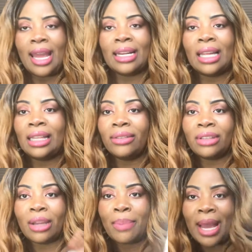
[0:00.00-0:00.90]
And I
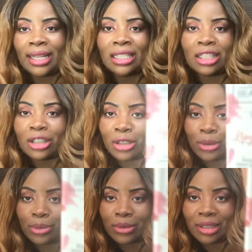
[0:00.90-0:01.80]
love their packaging,
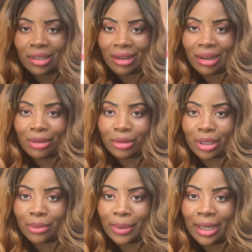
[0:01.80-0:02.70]
so check out
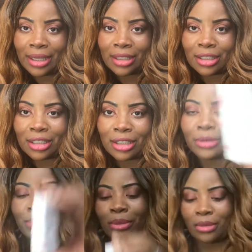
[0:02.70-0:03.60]
their
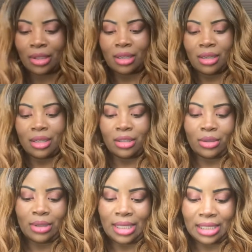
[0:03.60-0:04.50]
packaging.
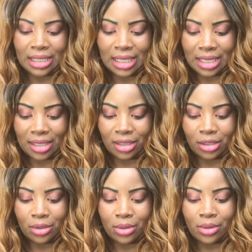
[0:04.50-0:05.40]
So let's get
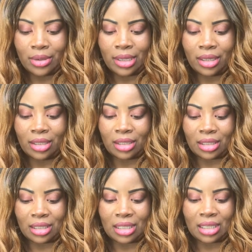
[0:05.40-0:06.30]
into it
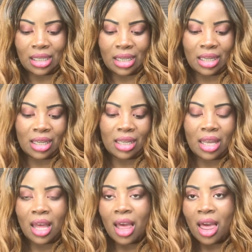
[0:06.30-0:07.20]
and see
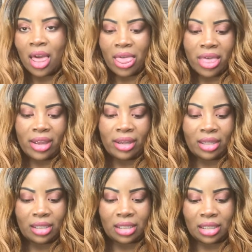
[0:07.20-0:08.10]

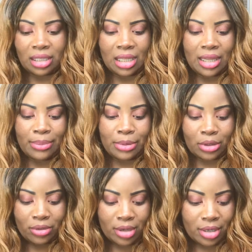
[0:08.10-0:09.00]
this lip
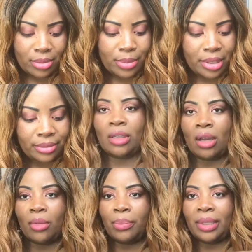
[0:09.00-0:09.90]
scrub.
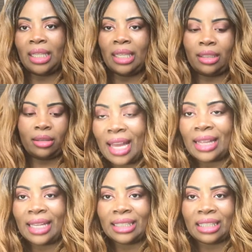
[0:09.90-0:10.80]
Open it. I
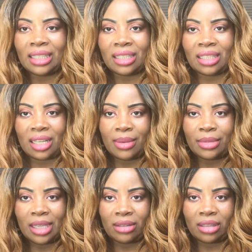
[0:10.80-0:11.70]
like this. It
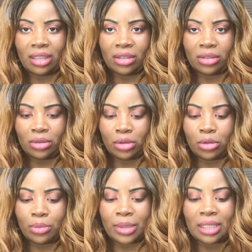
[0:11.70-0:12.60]
comes out in a little
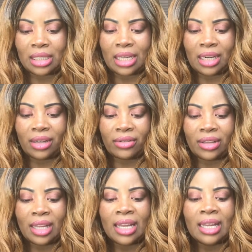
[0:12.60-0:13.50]
tube instead of,
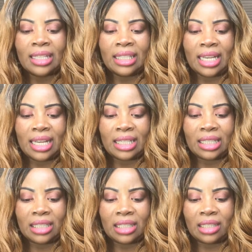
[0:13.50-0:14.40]
yeah, and
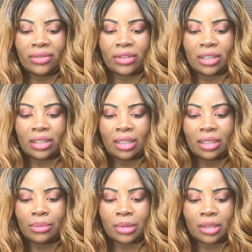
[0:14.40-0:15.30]
it's just for your
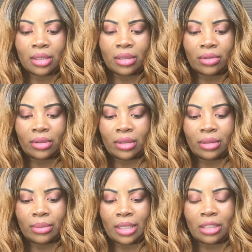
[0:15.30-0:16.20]
lips
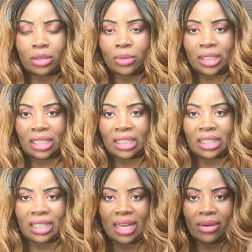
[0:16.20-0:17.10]
scrub. I just wanted to
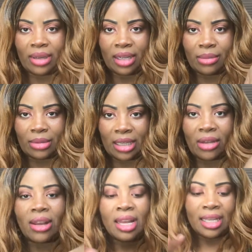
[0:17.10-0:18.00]
see how it comes
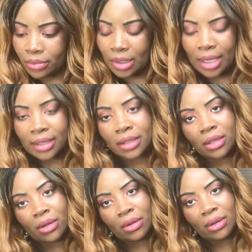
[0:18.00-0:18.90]
out. Oh.
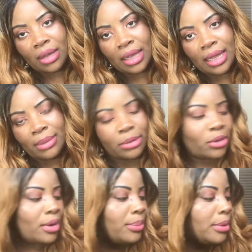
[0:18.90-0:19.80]
so lip
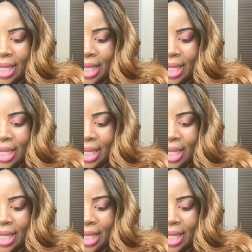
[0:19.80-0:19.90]
scrub.